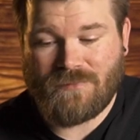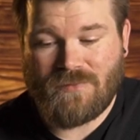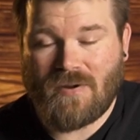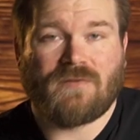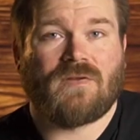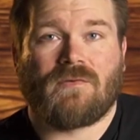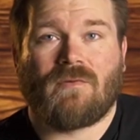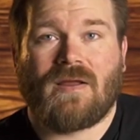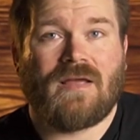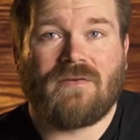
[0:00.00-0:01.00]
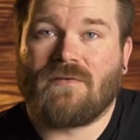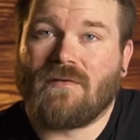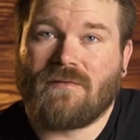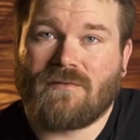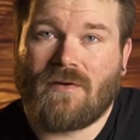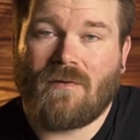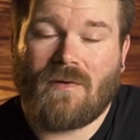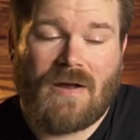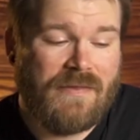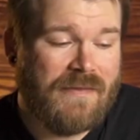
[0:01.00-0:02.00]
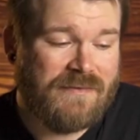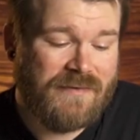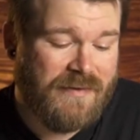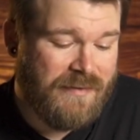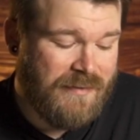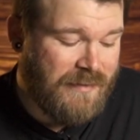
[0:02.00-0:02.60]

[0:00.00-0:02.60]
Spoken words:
you got yourself a great edge. So I think that's it.